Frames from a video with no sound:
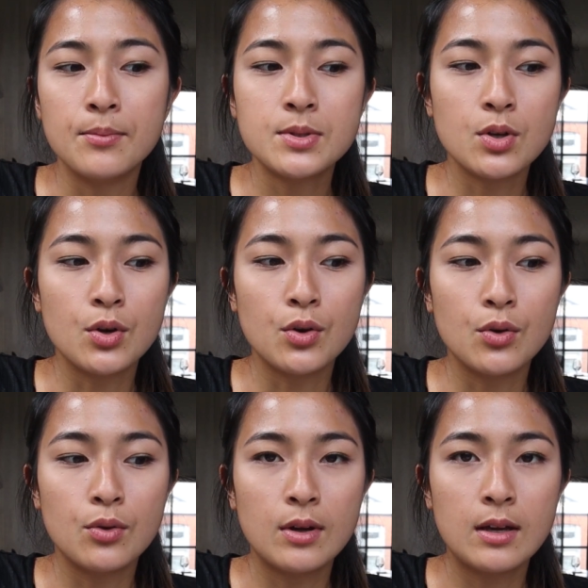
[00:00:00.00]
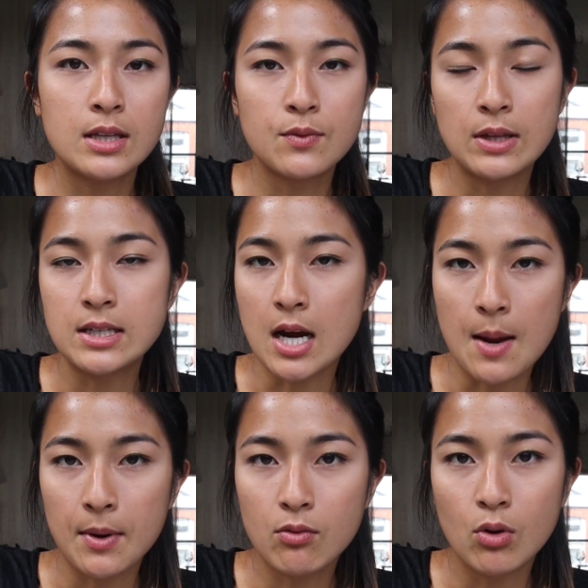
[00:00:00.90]
so it's a really
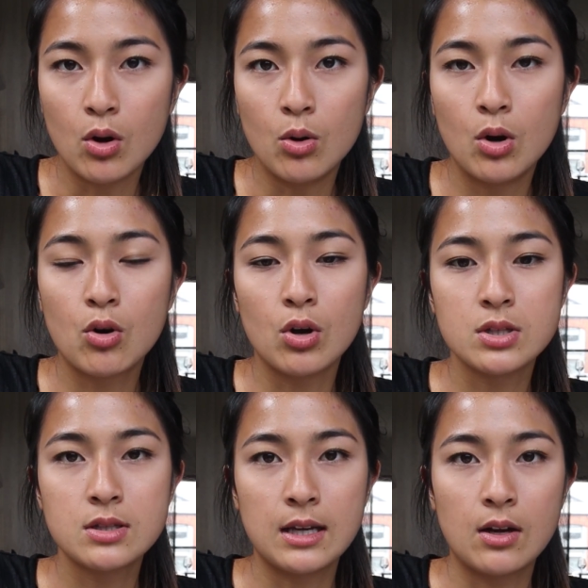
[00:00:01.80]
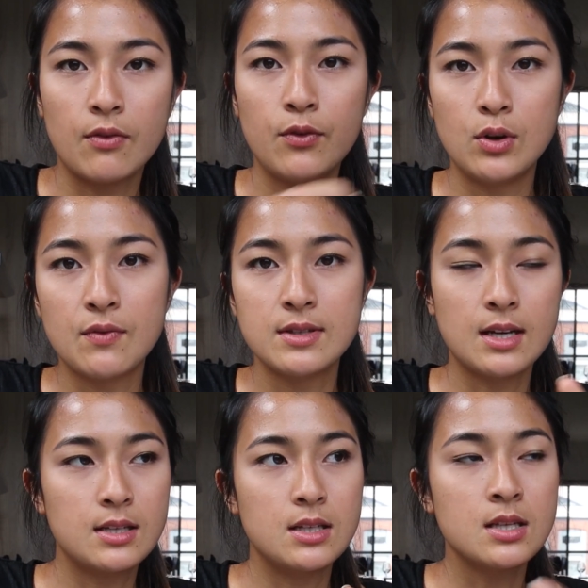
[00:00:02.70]
dynamic role across like a few different
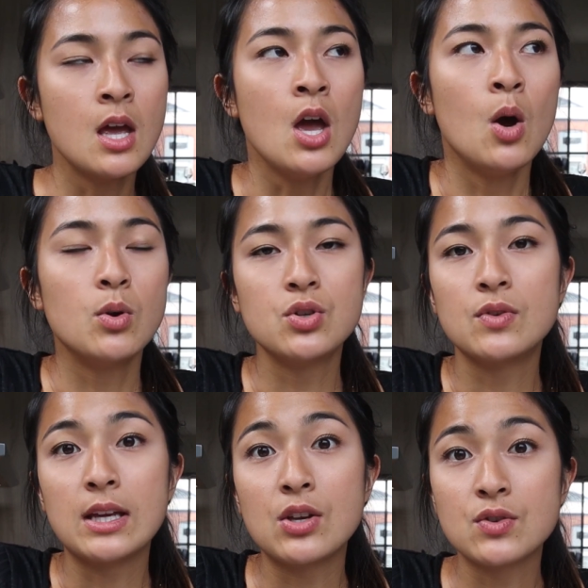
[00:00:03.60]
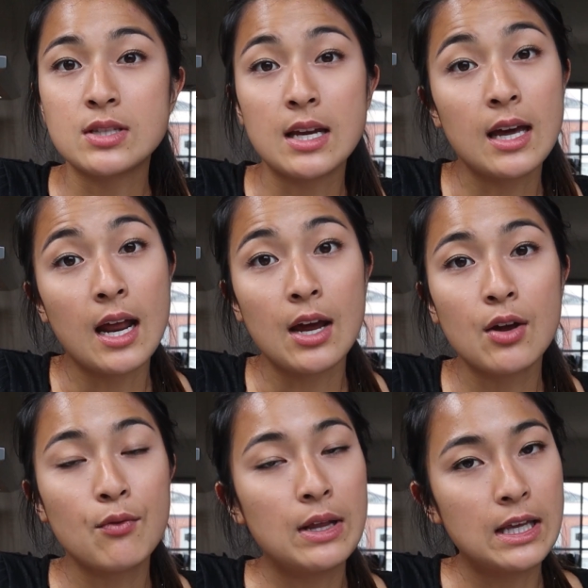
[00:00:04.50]
sectors, which is really interesting, and I
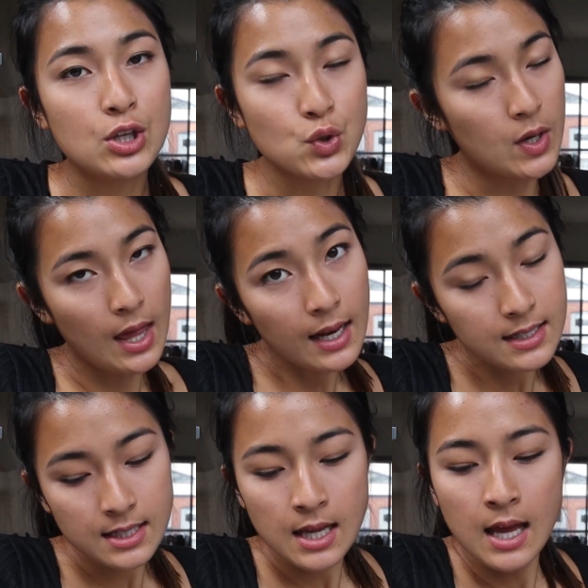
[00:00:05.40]
really enjoy that.